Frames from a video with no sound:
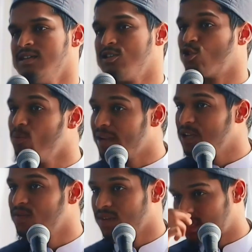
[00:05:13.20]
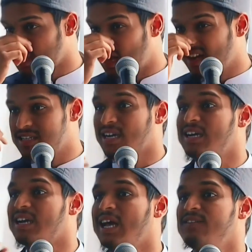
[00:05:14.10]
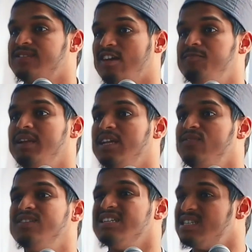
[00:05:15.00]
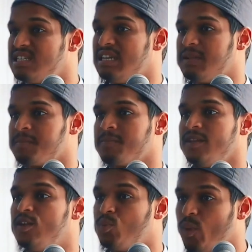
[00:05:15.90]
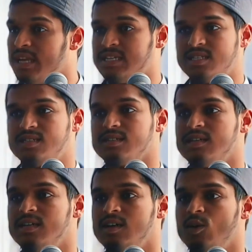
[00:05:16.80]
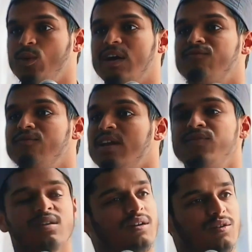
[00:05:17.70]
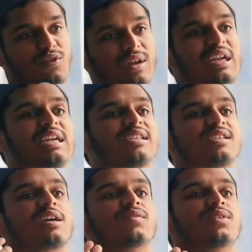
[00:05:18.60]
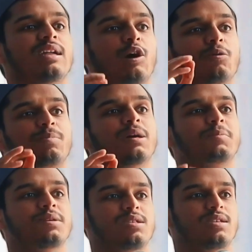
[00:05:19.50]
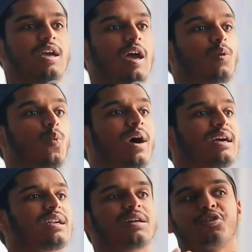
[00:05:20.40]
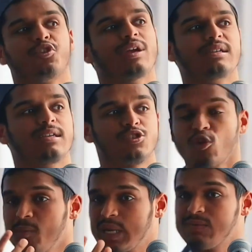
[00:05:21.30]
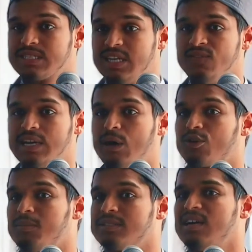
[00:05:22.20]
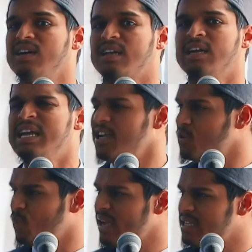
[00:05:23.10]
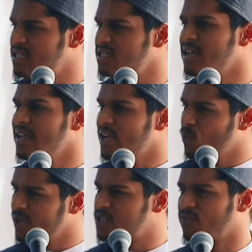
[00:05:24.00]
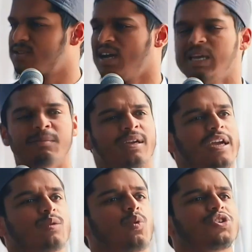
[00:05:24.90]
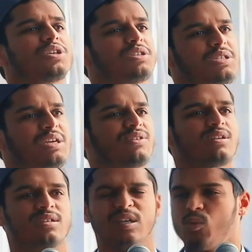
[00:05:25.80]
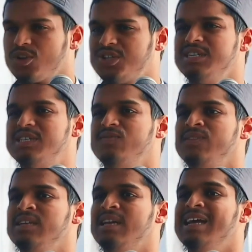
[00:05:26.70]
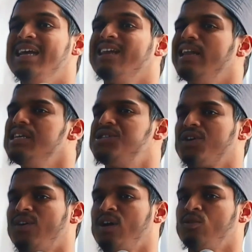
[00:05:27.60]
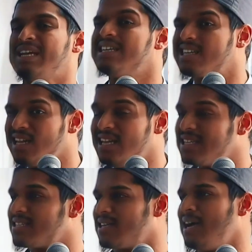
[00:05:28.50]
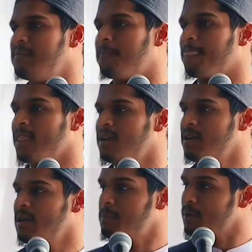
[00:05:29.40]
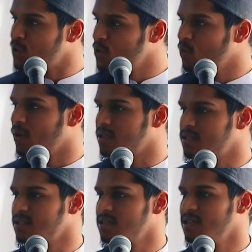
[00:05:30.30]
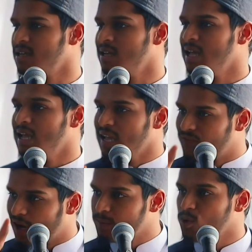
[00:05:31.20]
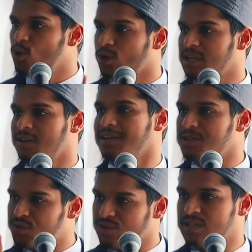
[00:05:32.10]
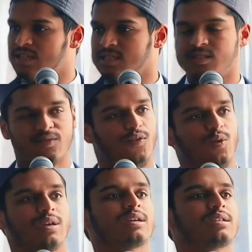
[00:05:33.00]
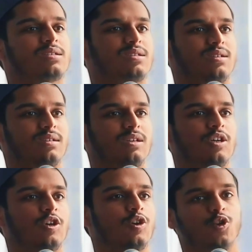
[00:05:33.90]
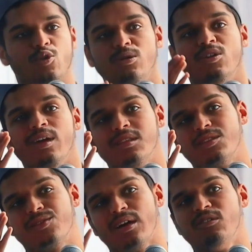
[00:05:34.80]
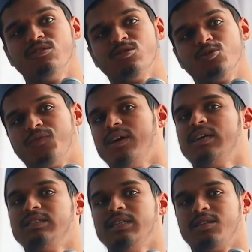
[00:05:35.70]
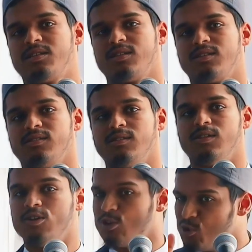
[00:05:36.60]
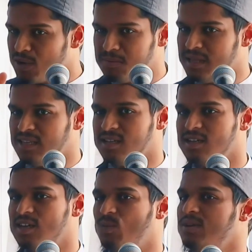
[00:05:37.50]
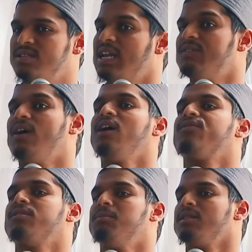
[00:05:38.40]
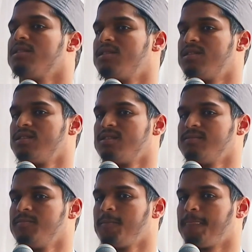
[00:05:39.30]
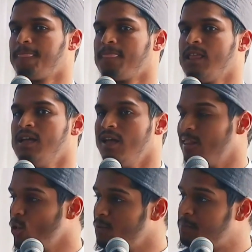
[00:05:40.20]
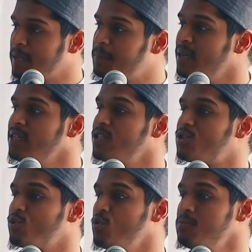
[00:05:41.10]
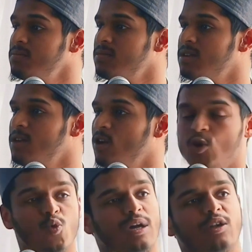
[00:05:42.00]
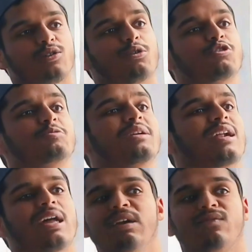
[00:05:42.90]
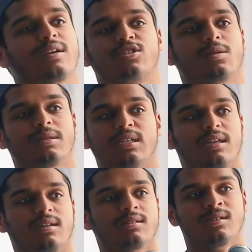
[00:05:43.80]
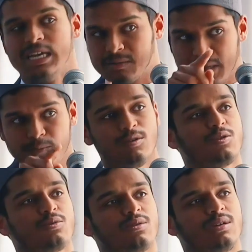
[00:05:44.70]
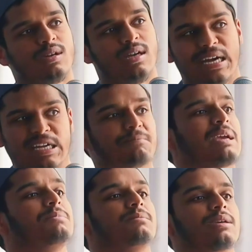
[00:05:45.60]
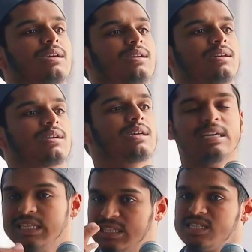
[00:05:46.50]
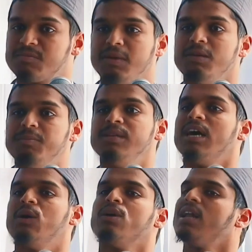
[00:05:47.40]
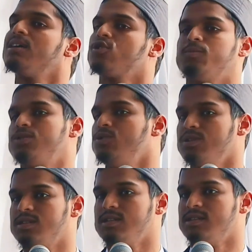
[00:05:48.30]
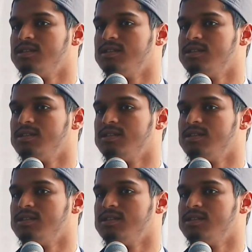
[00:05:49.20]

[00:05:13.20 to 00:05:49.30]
So many of us, our entire lives have been lived in sin, in waste. We have never really discovered our purpose and why Allah created us. So many of us lived our Ramadan in waste of time, in watching serials, in watching TV, in lazing around, in killing the time. But you know what? If Abu Huraira in 3 years, 4 years, could narrate thousands of hadith, you and me, we still have half the month. There will be people in this room who are not going to be alive next Ramadan. It may be you and it may be me. This may be our last opportunity.